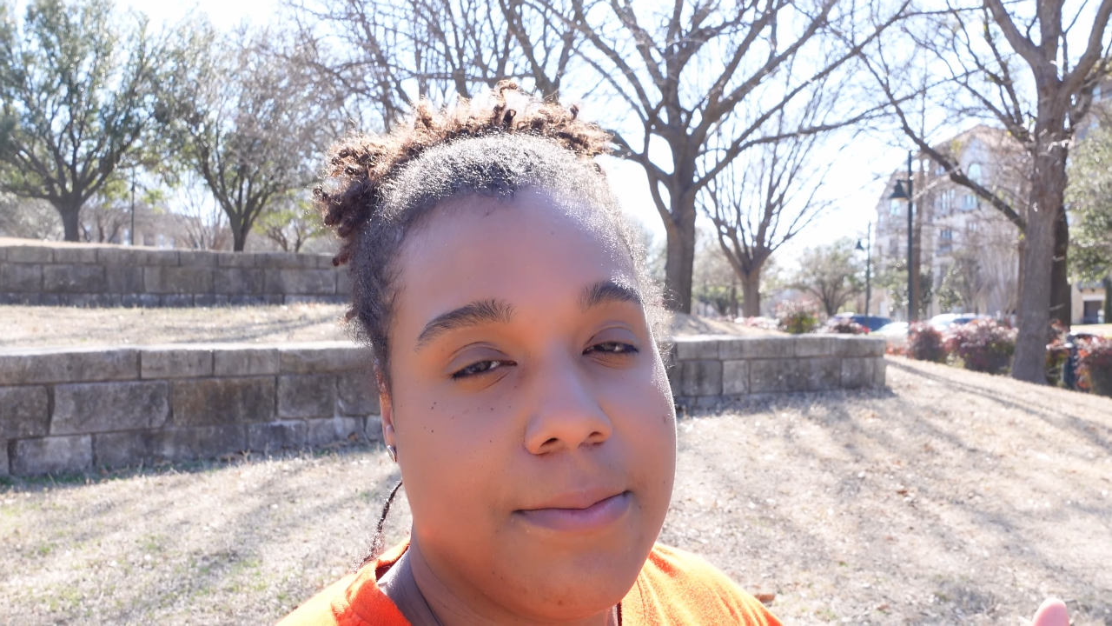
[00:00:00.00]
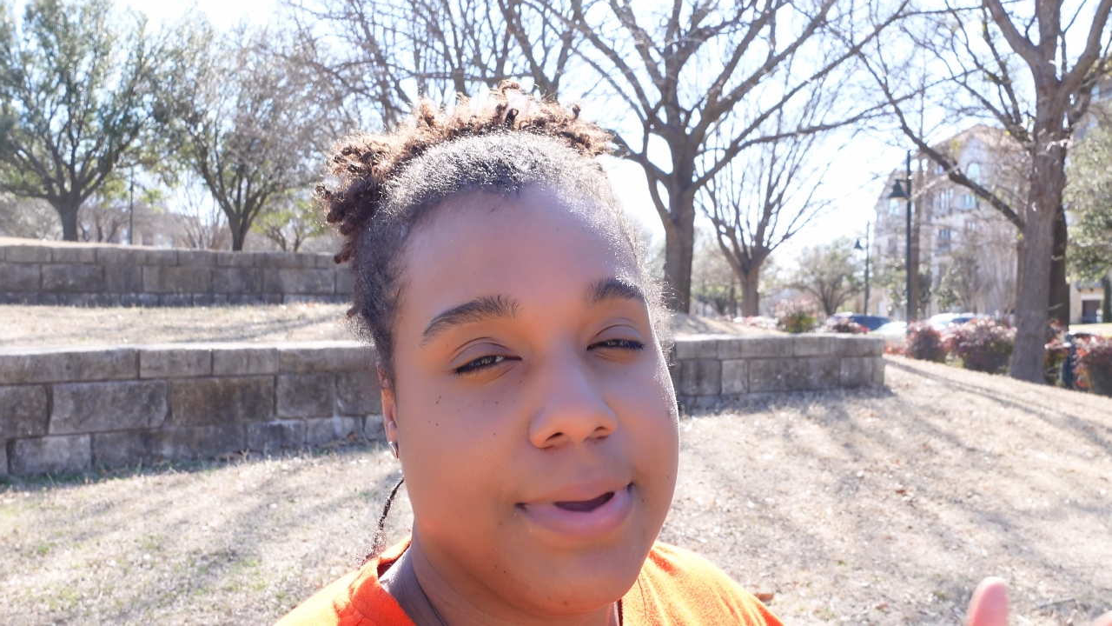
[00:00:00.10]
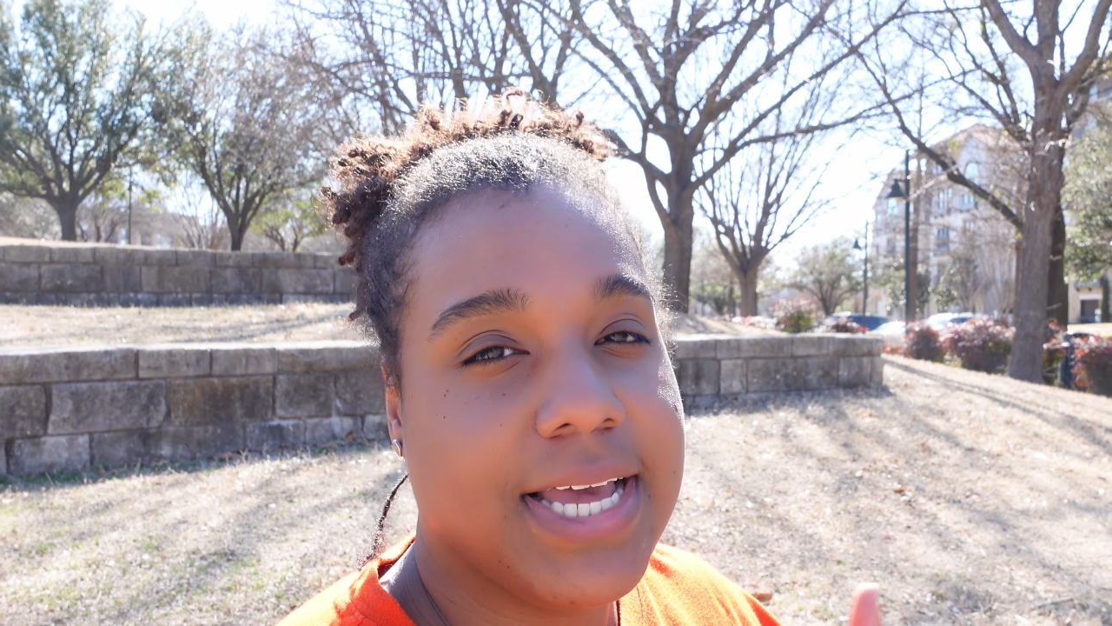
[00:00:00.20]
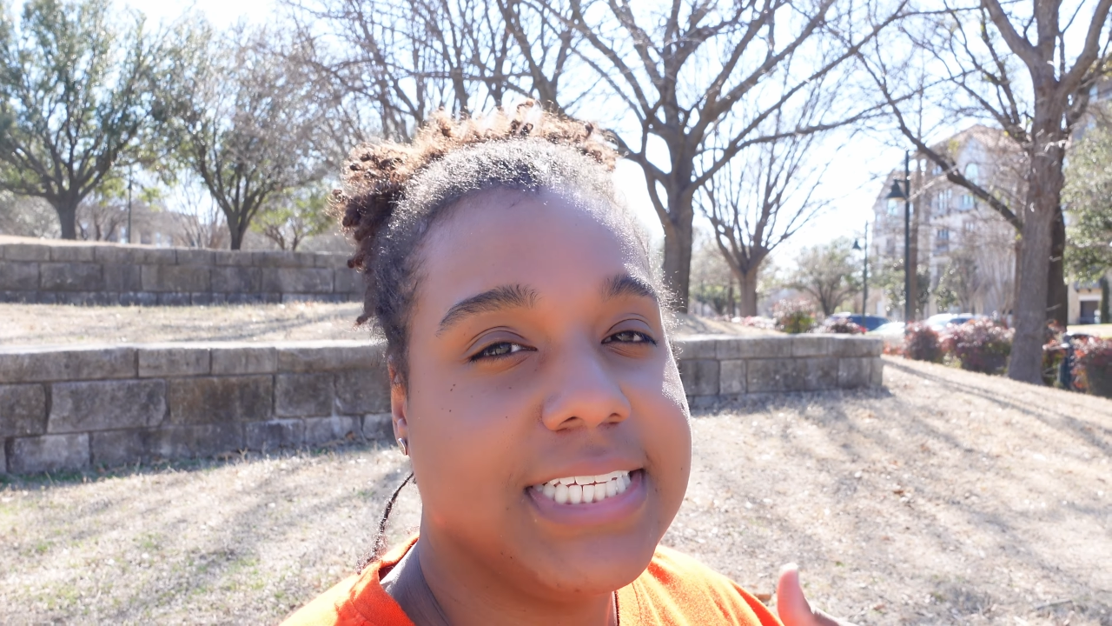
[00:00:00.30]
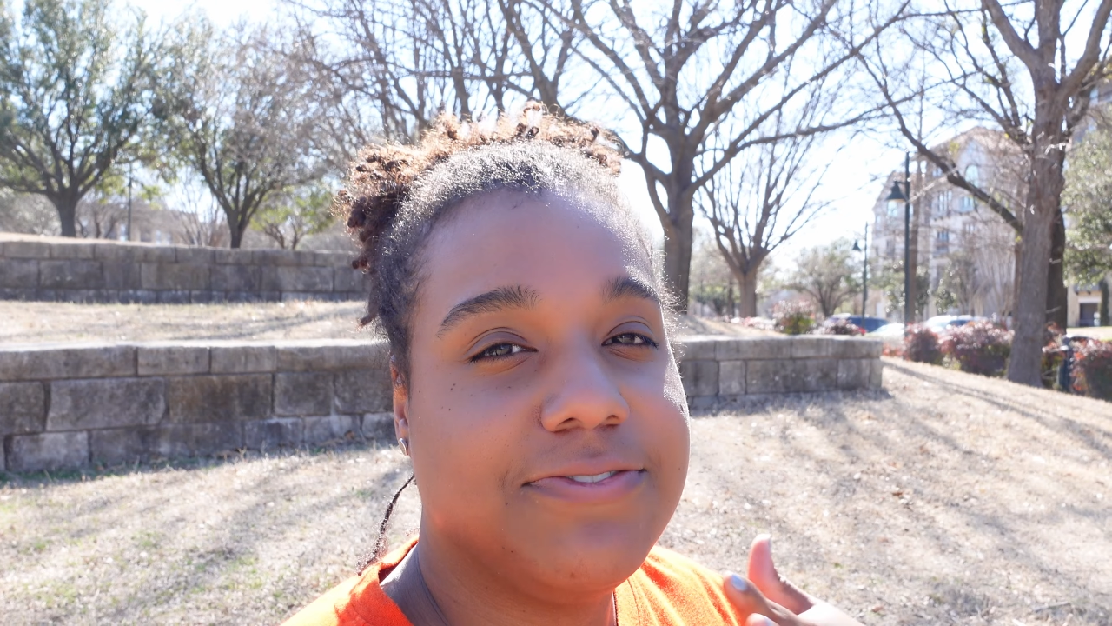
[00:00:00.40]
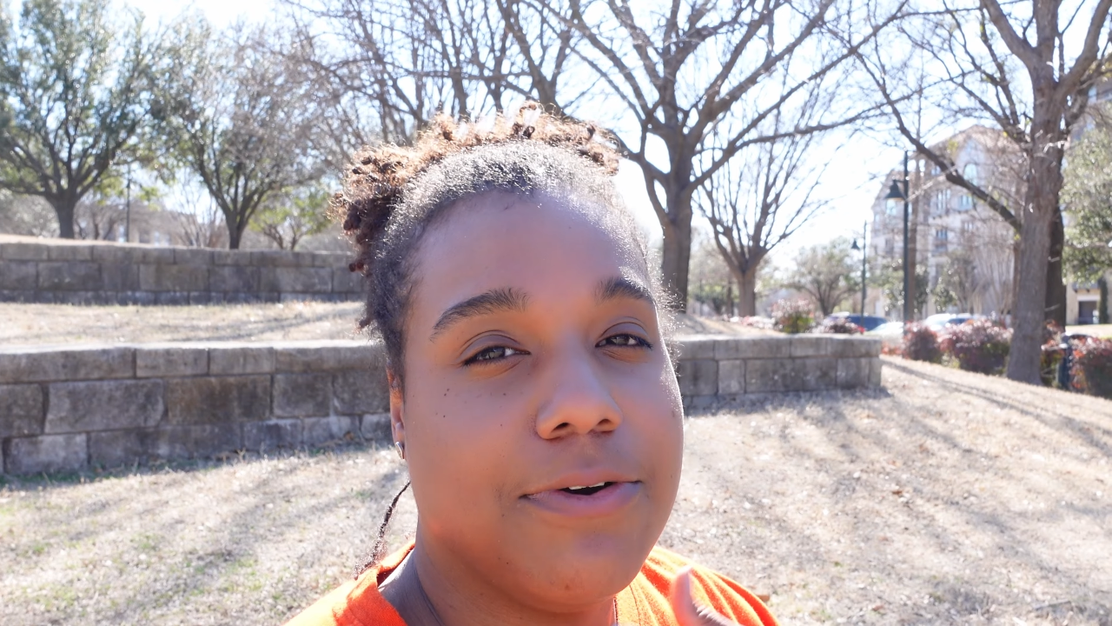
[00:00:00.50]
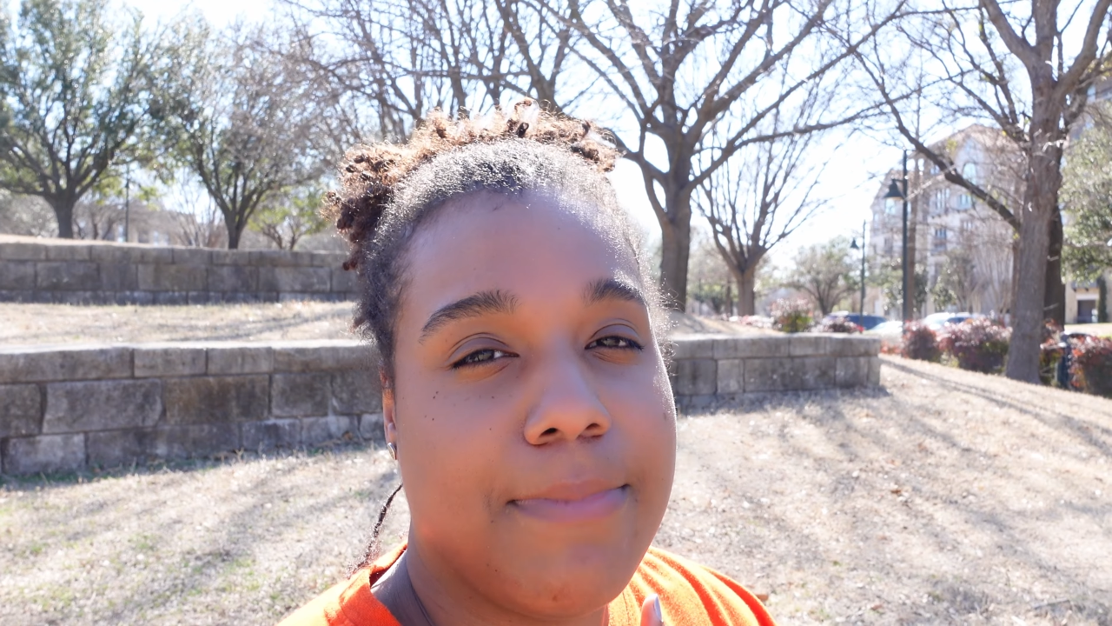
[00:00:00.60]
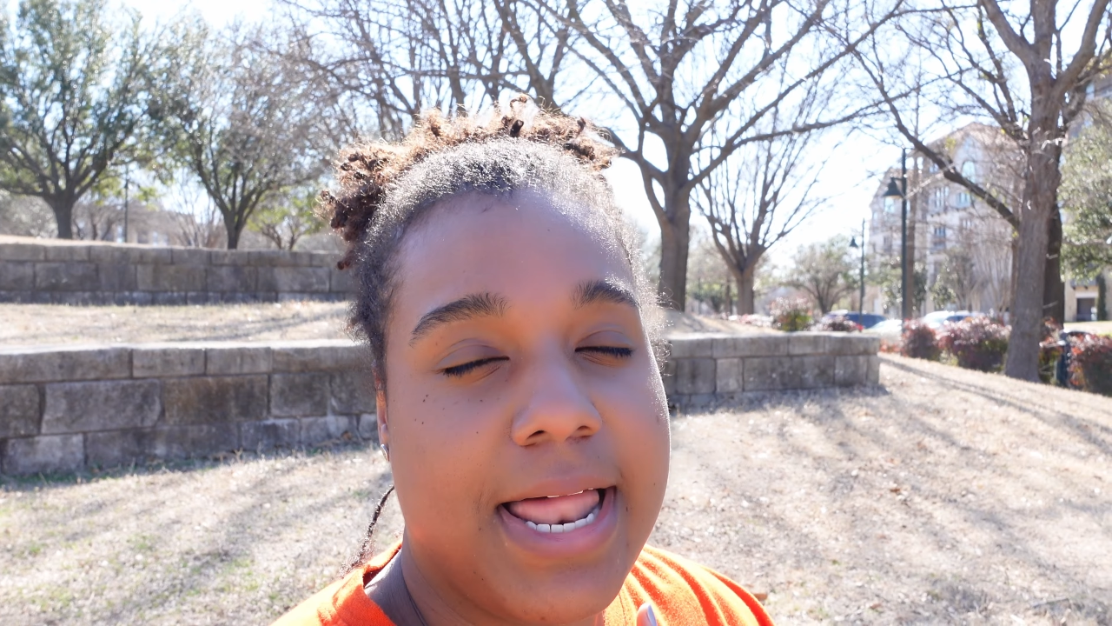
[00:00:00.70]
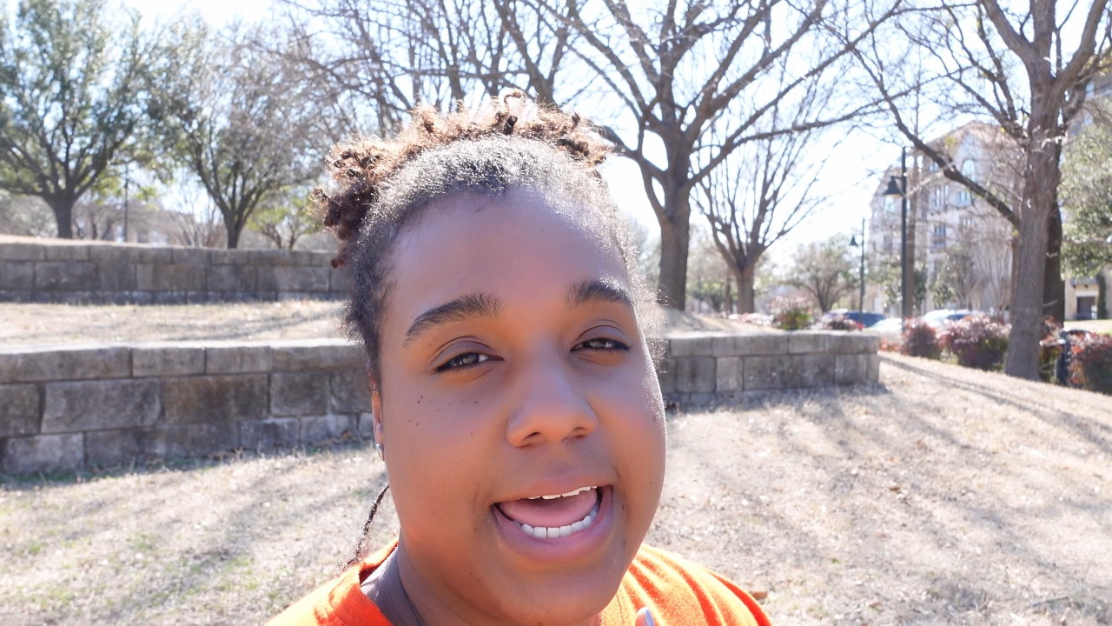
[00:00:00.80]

because for my